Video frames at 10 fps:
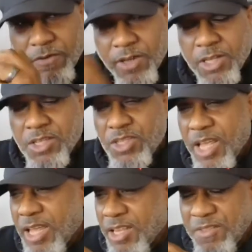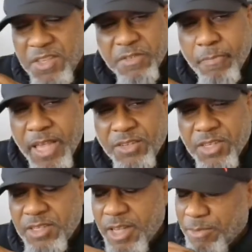of understanding these basic
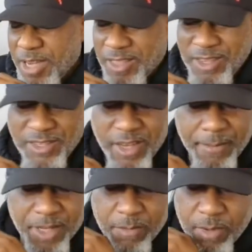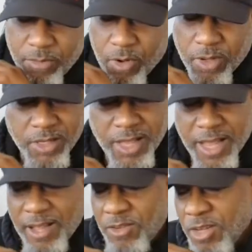steps. Now, these steps can be broken
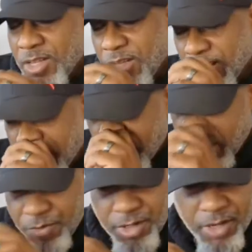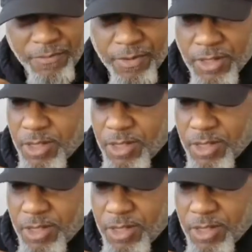down into a hundred different